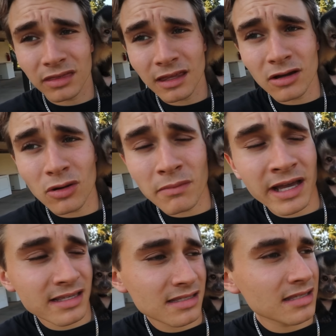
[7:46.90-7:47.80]
Theo, my
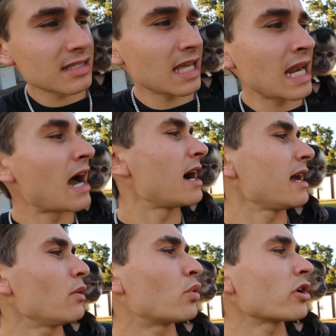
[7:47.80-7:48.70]
assistant, and
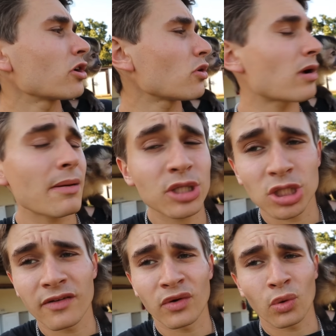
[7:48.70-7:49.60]
I, we're gonna go grab a
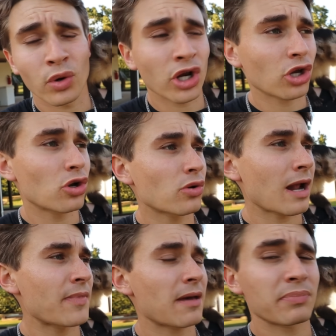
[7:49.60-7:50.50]
shovel. We're gonna go
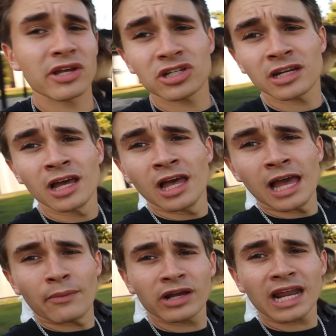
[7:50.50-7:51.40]
grab that pigeon
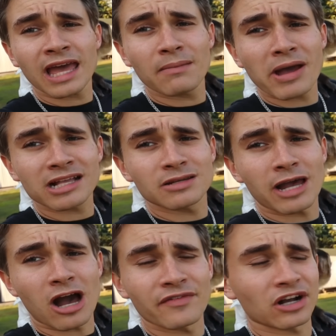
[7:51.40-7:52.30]
and we're gonna head back to my
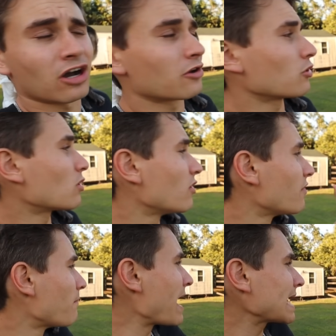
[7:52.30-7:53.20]
avocado
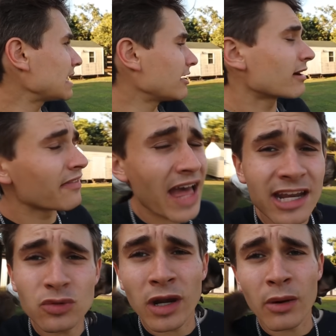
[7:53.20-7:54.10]
grove back here, and that
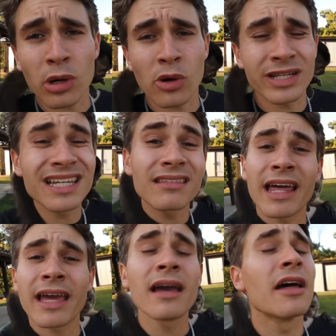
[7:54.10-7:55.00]
is where we're going to
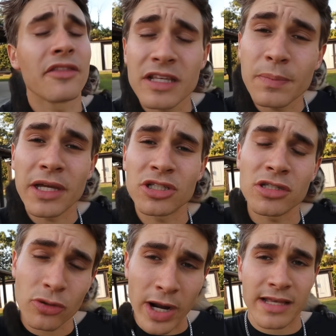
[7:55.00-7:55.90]
lay this pigeon
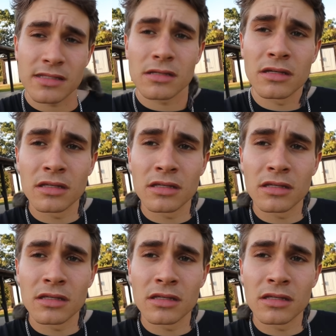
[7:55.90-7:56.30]
to rest.